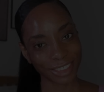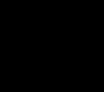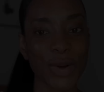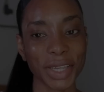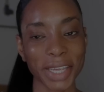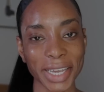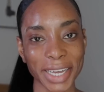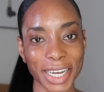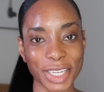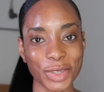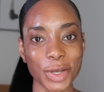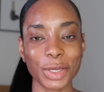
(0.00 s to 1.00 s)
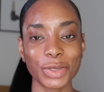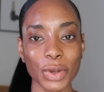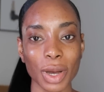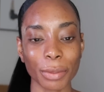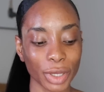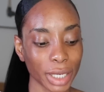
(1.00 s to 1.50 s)
Okay guys, so
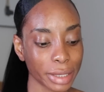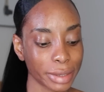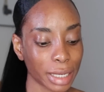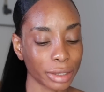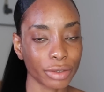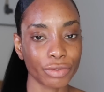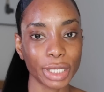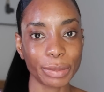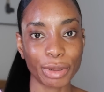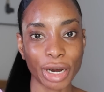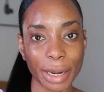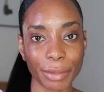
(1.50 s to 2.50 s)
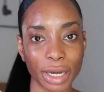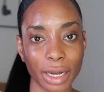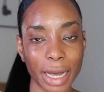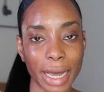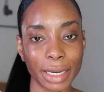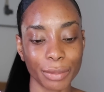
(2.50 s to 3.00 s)
I'm gonna start off with
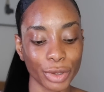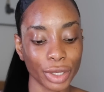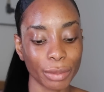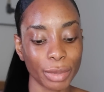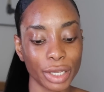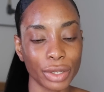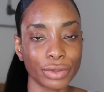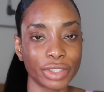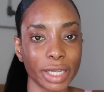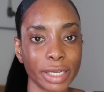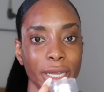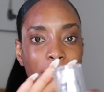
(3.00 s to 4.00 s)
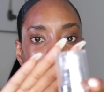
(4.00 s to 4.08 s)
primer, and I'm gonna be using